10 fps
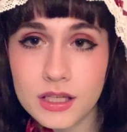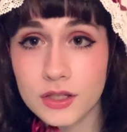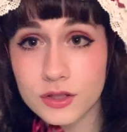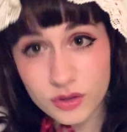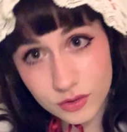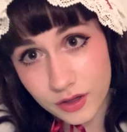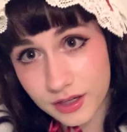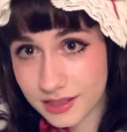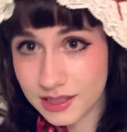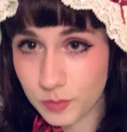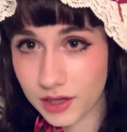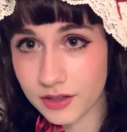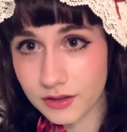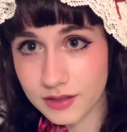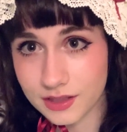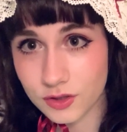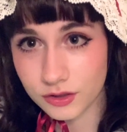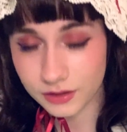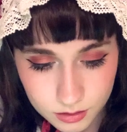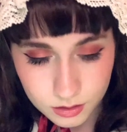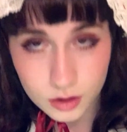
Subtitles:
So it's very inspired, essentially.